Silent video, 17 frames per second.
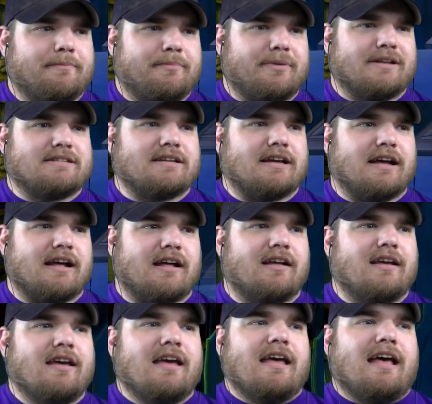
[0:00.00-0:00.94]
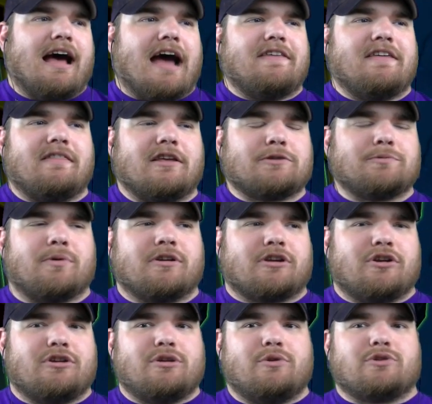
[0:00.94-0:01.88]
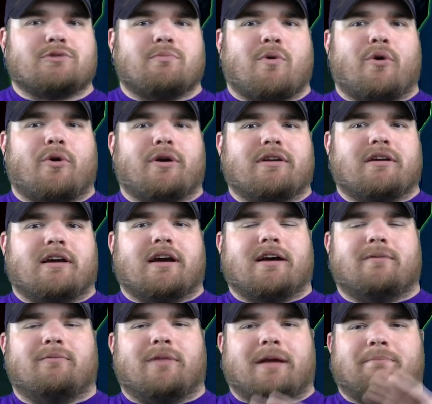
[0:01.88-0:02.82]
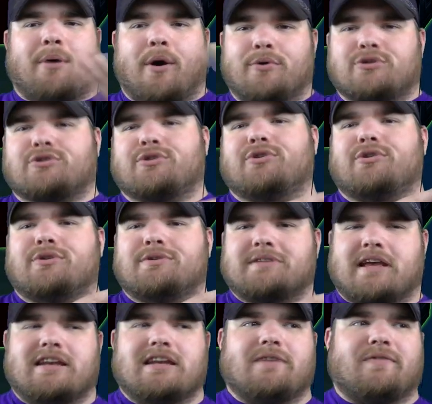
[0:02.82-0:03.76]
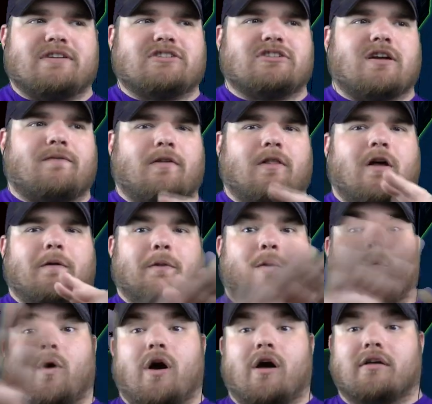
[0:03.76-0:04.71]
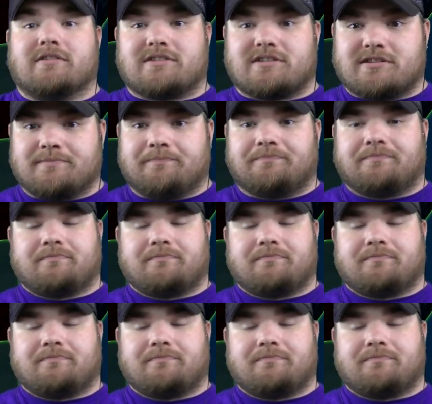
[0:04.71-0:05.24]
but I think this one could use more like posters and different stuff along the walls.